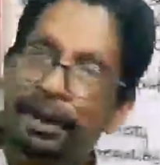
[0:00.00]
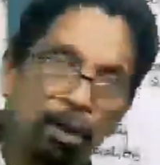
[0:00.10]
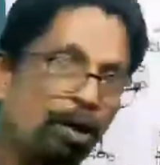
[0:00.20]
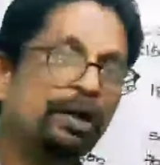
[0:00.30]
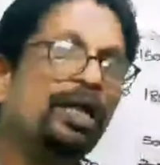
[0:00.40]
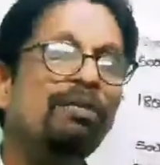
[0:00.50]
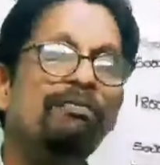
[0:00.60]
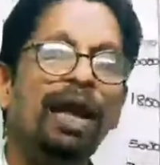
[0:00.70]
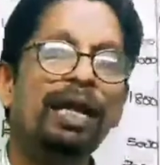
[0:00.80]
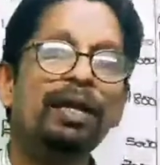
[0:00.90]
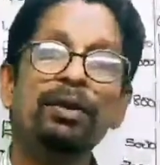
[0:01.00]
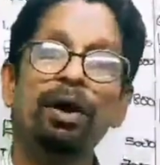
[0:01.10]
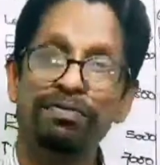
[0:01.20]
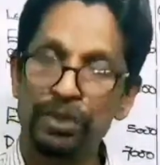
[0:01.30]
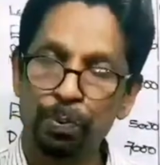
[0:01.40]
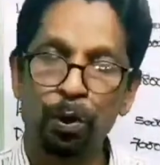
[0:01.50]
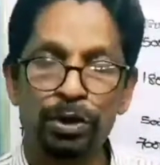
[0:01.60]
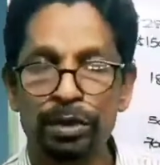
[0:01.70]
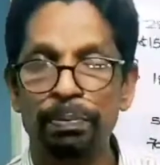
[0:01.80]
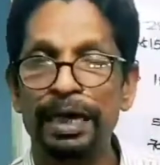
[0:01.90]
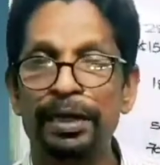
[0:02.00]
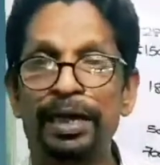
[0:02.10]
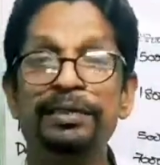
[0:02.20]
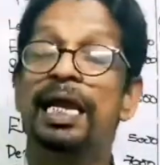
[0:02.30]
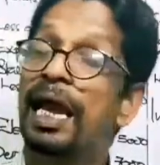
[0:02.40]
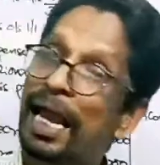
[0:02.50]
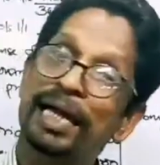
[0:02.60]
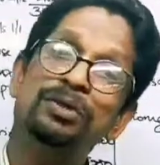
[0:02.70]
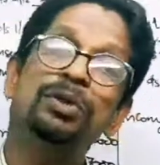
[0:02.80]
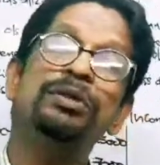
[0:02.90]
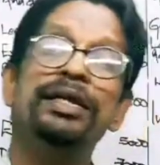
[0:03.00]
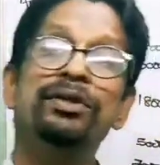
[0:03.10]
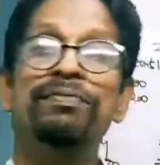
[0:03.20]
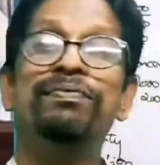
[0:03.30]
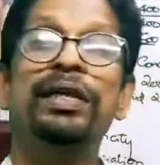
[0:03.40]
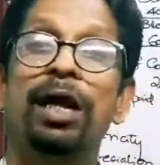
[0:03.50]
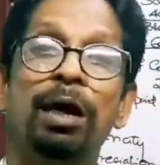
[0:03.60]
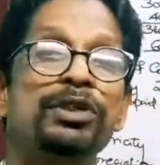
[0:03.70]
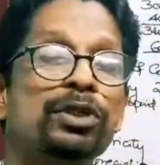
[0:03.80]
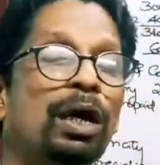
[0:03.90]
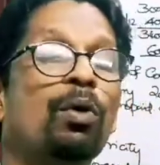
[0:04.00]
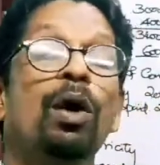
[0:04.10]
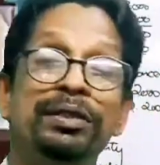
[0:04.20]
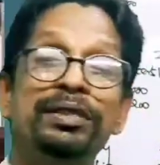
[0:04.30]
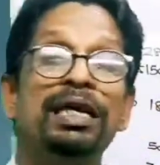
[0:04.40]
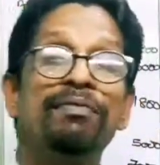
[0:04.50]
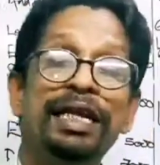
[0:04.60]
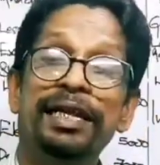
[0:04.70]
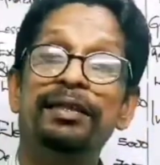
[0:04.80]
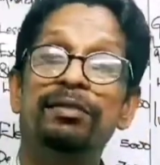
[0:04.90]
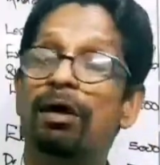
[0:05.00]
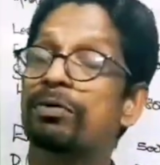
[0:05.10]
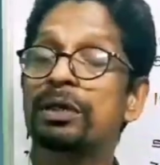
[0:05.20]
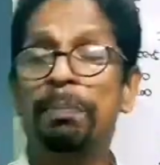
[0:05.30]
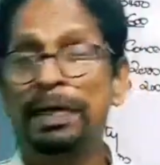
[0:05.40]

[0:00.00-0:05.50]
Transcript: a total value of sports materials as on the end of the year, how much now? 70,000.